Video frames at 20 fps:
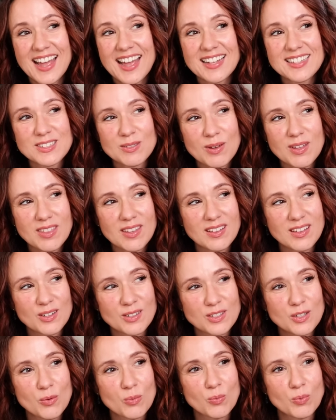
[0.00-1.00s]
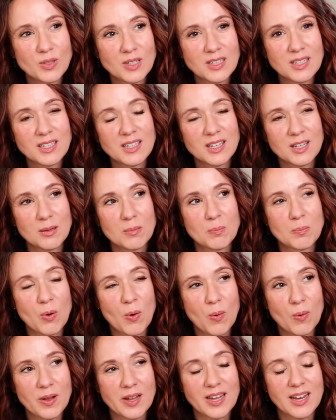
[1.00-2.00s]
And so I thought that was a really good
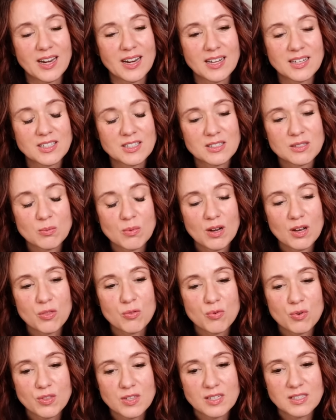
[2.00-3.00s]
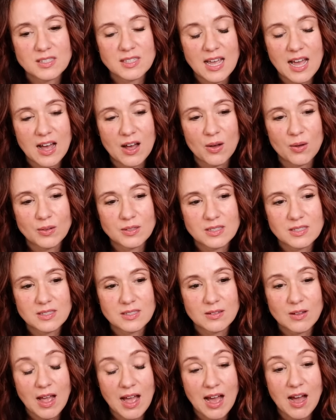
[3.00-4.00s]
point, and I just want to throw this out
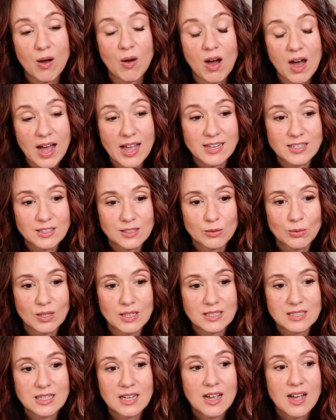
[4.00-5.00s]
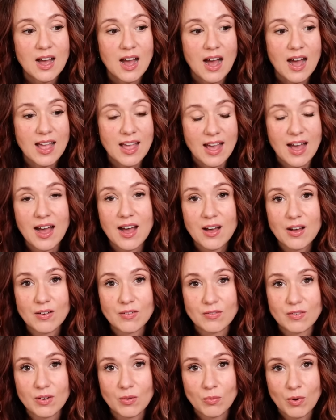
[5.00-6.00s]
how I do it. I
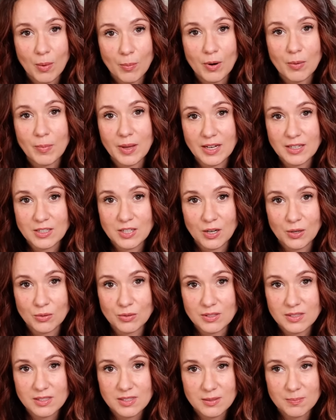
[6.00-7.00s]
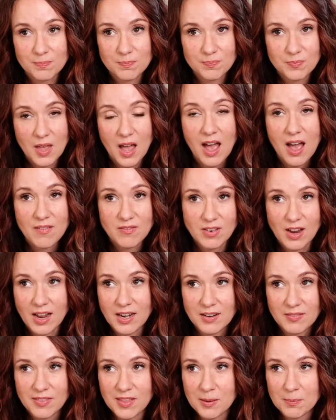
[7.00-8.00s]
have Rubbermaid totes. I have
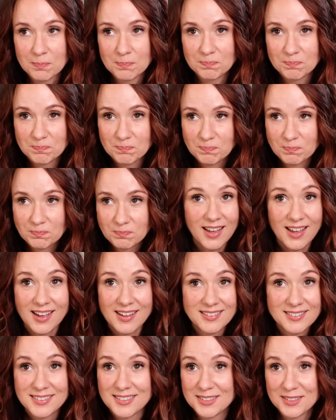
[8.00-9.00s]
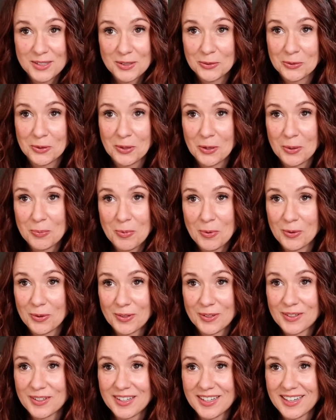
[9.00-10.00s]
9 of them and could go
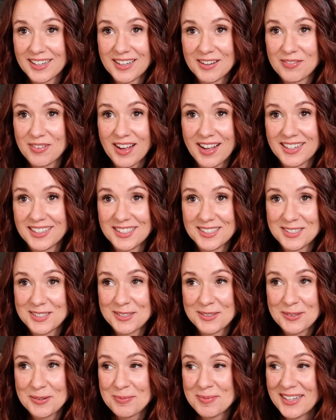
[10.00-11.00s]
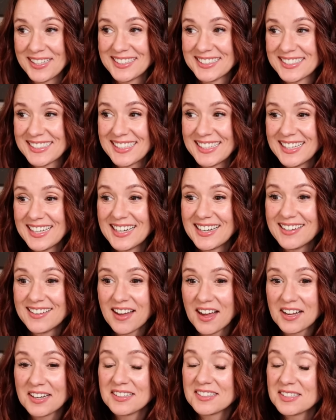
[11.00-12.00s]
more if I need to, but
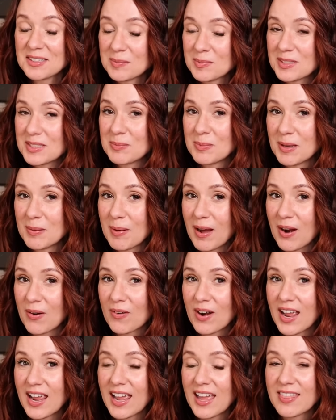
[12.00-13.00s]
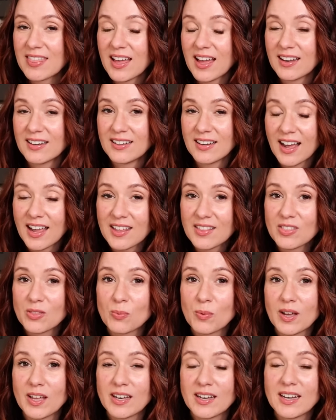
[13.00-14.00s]
9 seems to be about right. And that 9th
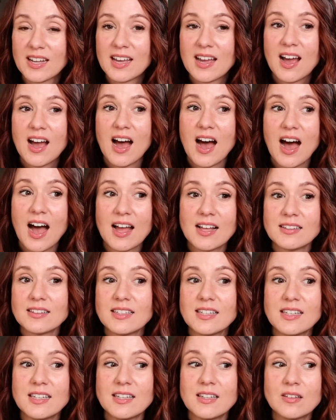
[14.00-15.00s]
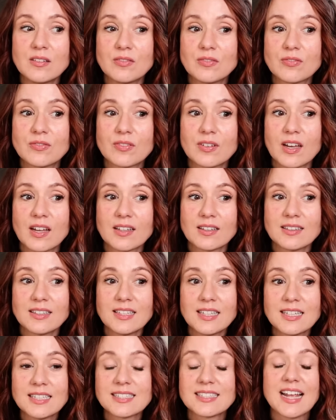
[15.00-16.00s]
one, I leave at
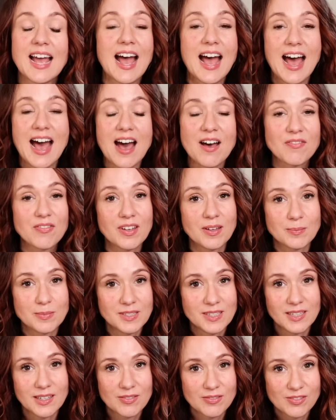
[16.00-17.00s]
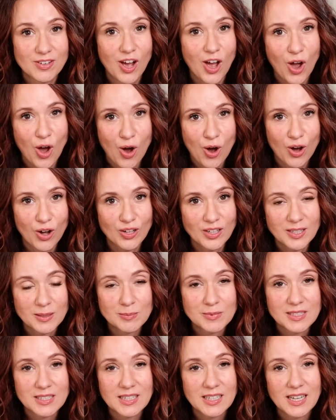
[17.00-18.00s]
least half empty, if not all
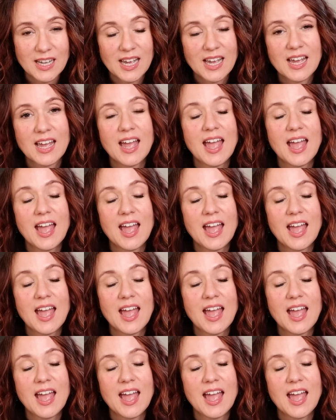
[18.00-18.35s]
empty.